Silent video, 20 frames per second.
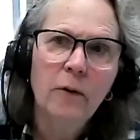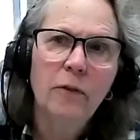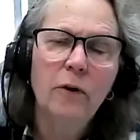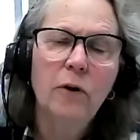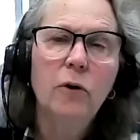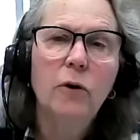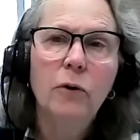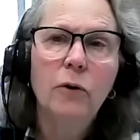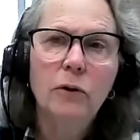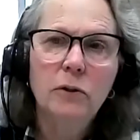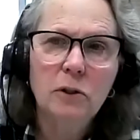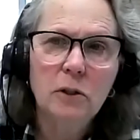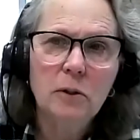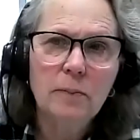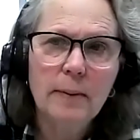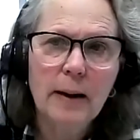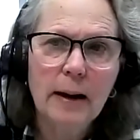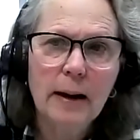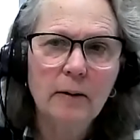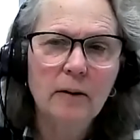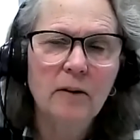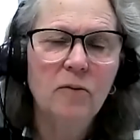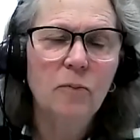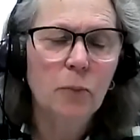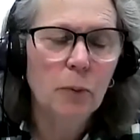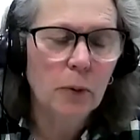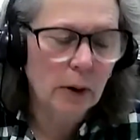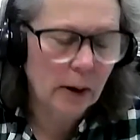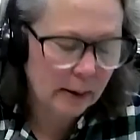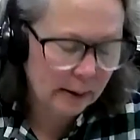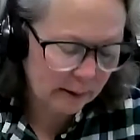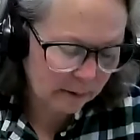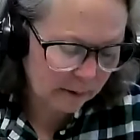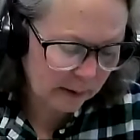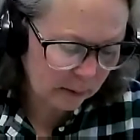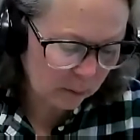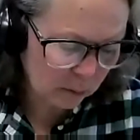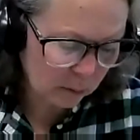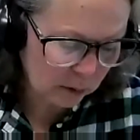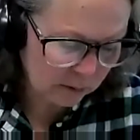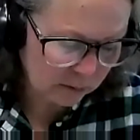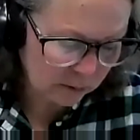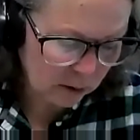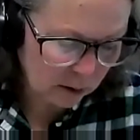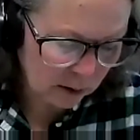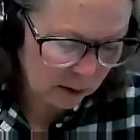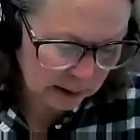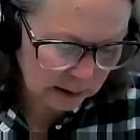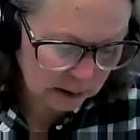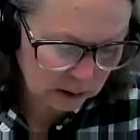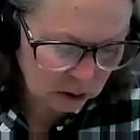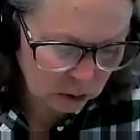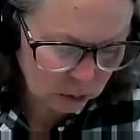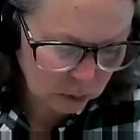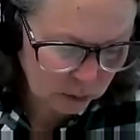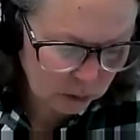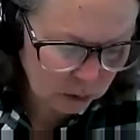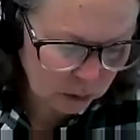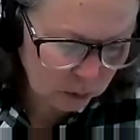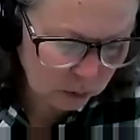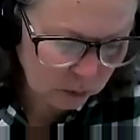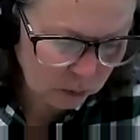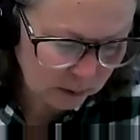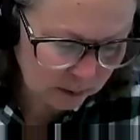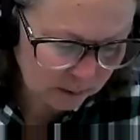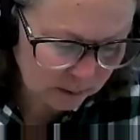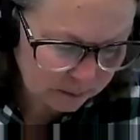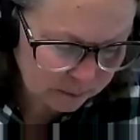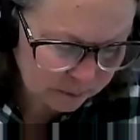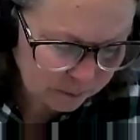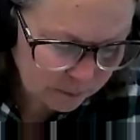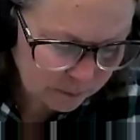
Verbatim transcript: the current amount of product that would have gone into a cooler.